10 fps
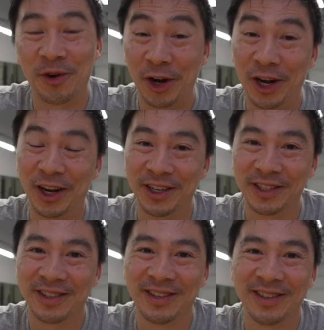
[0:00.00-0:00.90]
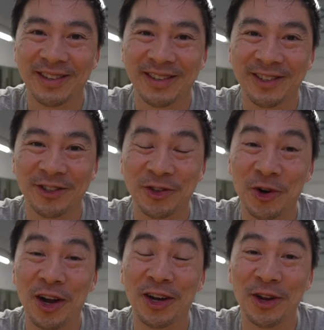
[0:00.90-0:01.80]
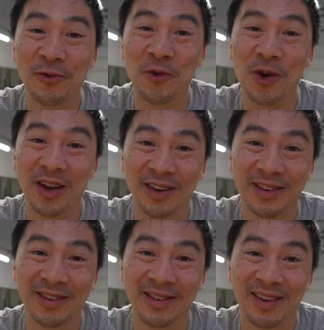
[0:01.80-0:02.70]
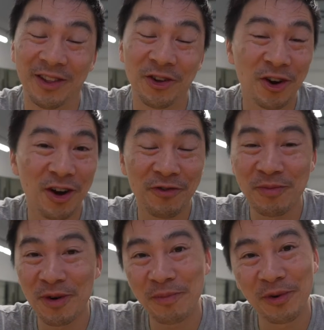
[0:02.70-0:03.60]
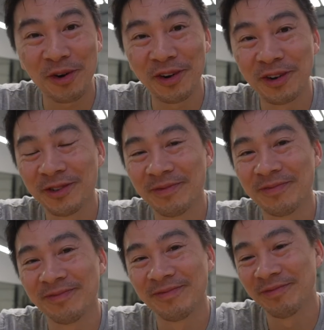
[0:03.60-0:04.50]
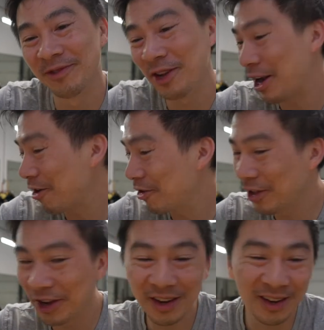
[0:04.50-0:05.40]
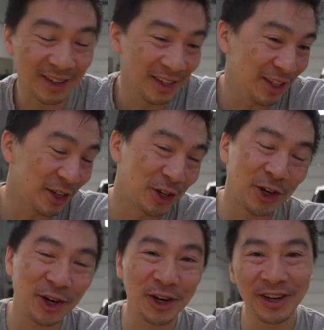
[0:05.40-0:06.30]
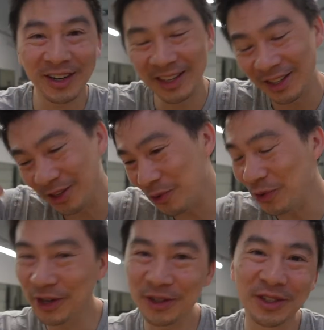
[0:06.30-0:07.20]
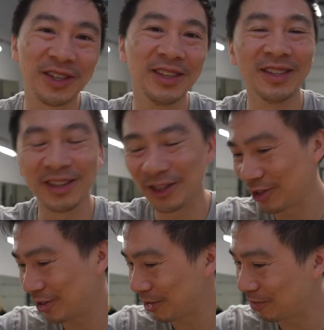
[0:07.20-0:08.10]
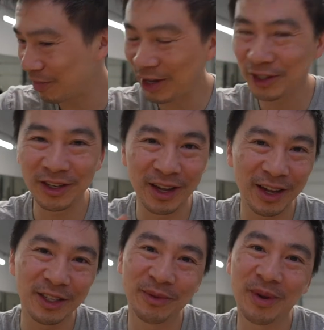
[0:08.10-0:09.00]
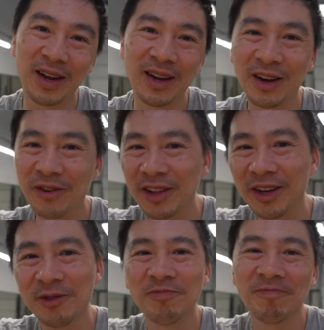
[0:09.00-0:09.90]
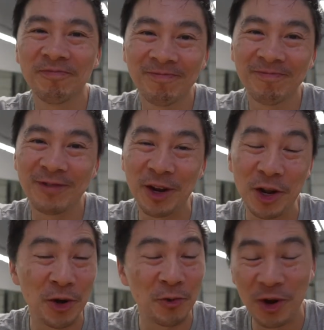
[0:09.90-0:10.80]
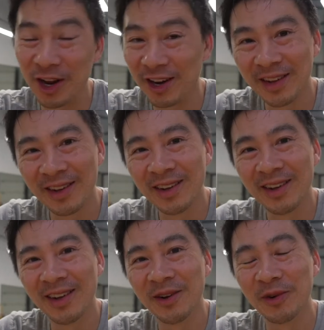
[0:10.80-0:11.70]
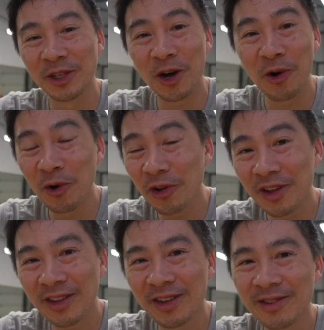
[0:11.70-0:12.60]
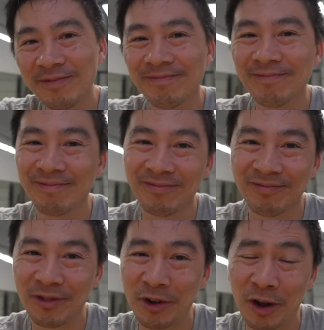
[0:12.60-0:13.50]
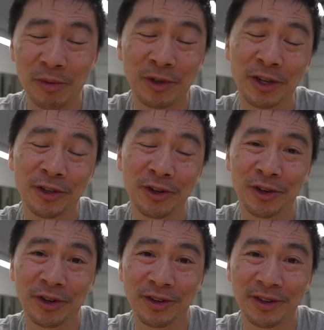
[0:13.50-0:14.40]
Guys, so I didn't win. I took off the bumper, did everything, cleaned the car, cleaned the wheels, cleaned the suspension, engine bay, and everything, and didn't win. Was it all worth it? one hundred percent sure.